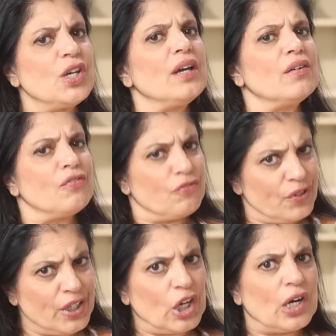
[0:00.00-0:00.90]
jail
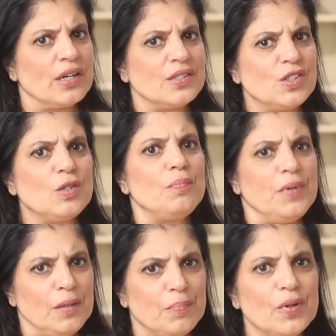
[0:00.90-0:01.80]
free cards to
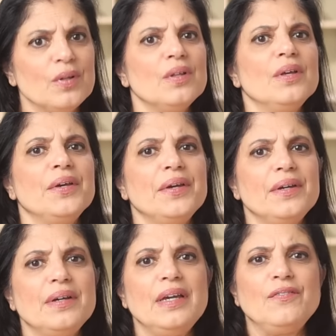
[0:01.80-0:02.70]
people
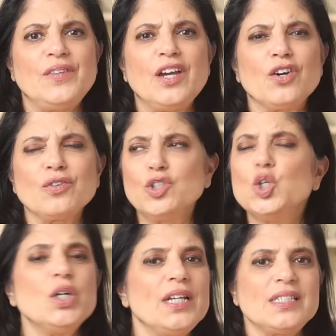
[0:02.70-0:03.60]
if they are
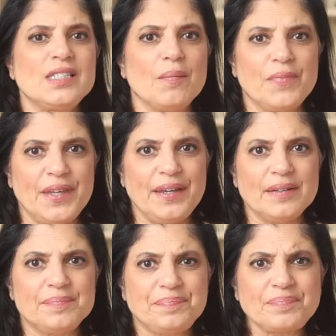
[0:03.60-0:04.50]
good at something.
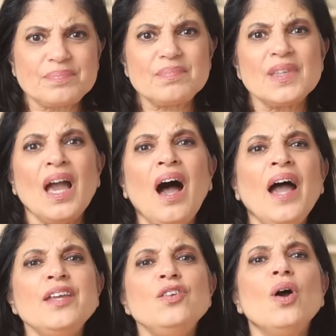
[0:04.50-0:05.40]

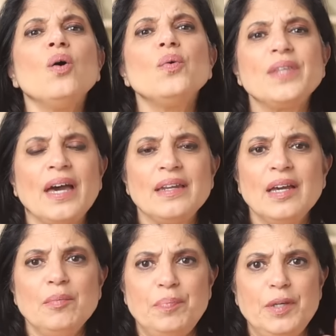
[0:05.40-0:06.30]
I know that
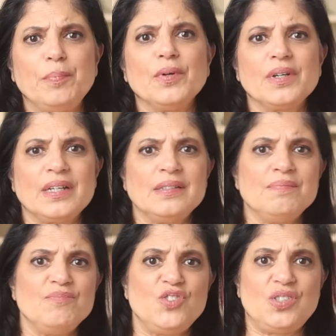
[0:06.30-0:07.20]
people can
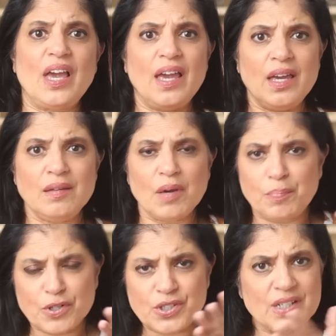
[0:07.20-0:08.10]
say, a
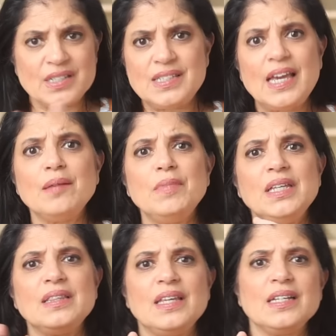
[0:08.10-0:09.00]
person could say
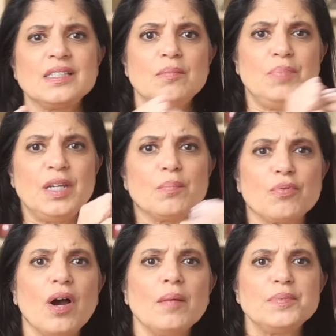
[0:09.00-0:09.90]
mean things and be
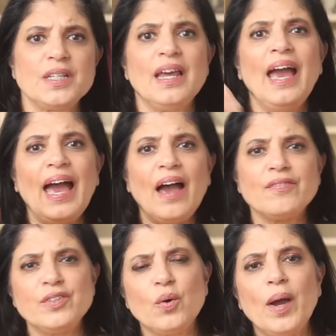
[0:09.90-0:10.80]
abrupt and
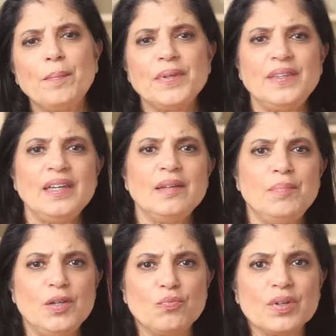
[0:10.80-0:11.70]
have no empathy and
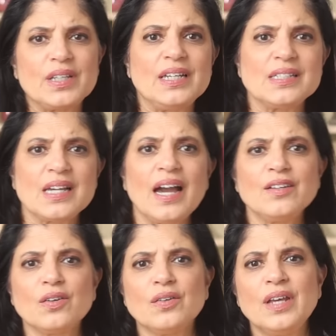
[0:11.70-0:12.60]
be really
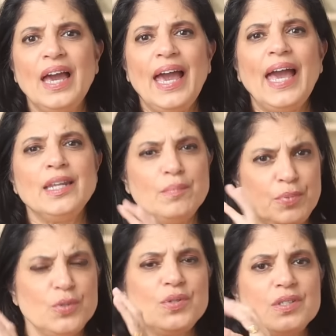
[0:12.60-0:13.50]
entitled and
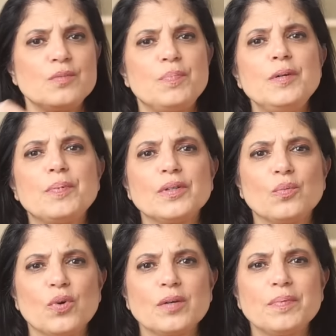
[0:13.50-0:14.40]
abuses people in the
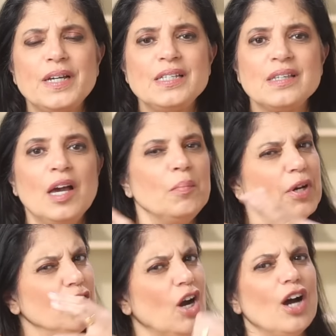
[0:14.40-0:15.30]
workplace,
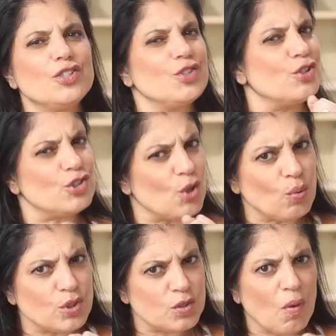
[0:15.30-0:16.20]
but gosh, they're
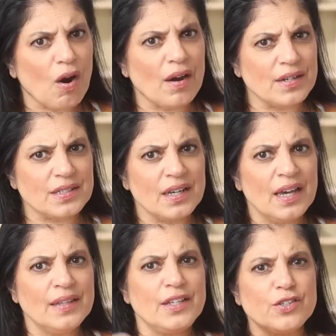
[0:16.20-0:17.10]
so smart.
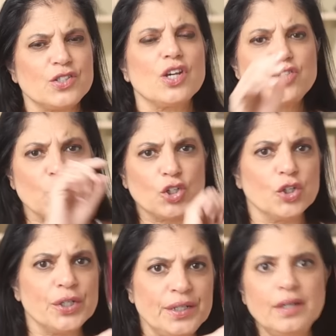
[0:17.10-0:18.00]
They're such a
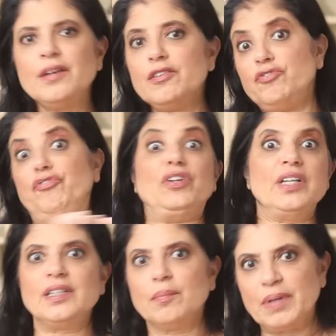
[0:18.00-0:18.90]
good
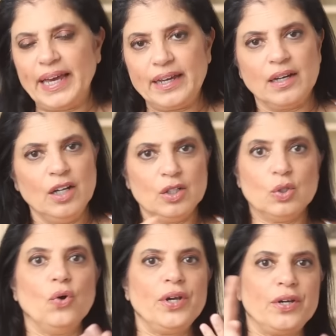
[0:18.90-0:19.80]
fill in the blank.
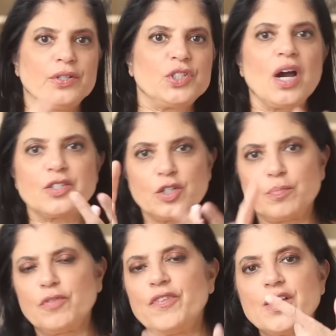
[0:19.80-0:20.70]
Lawyer, a doctor,
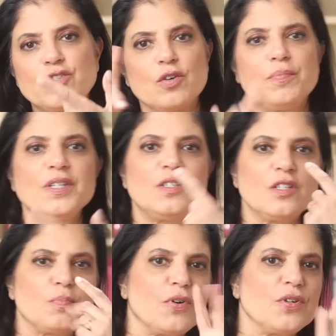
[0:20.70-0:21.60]
professor,
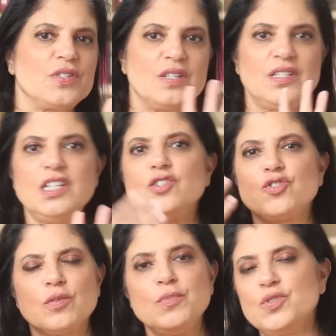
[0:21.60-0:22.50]
business person,
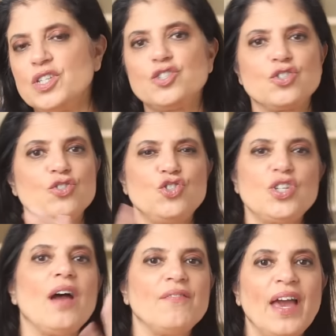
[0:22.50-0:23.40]
teacher, musician,
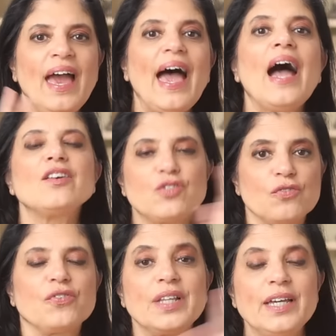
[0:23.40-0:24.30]
chef, actor,
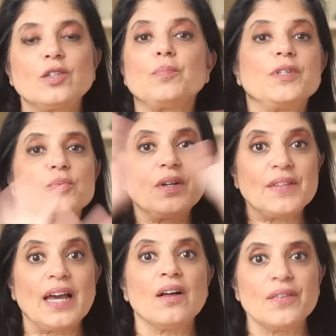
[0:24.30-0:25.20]
philanthropist, whatever
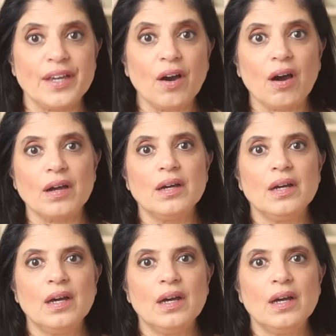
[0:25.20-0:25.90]
the hell they are.